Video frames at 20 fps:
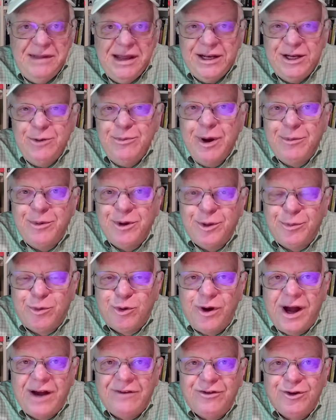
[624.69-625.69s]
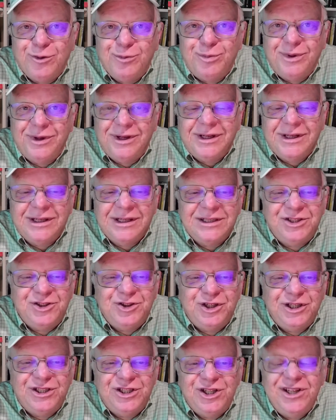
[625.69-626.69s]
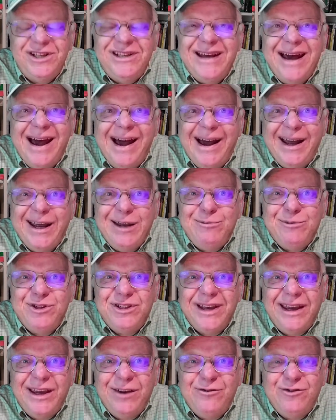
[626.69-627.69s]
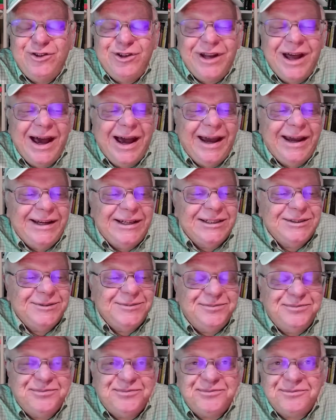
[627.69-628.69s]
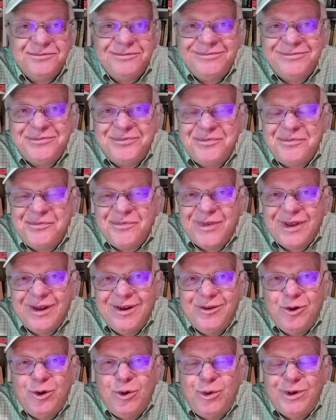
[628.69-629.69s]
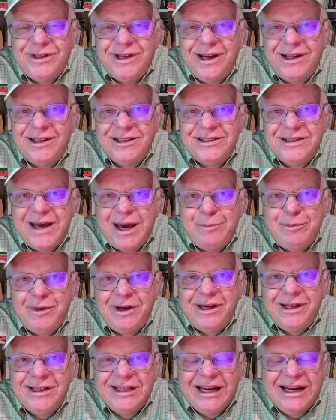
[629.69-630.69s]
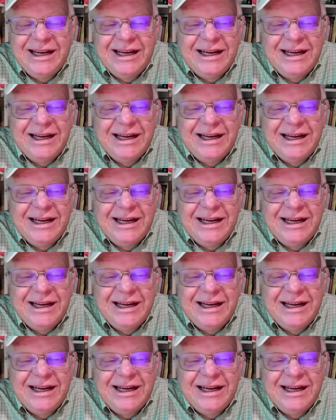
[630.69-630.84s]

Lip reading: And you remember the proverb, a stitch in time saves nine. Well, what the hell does that mean?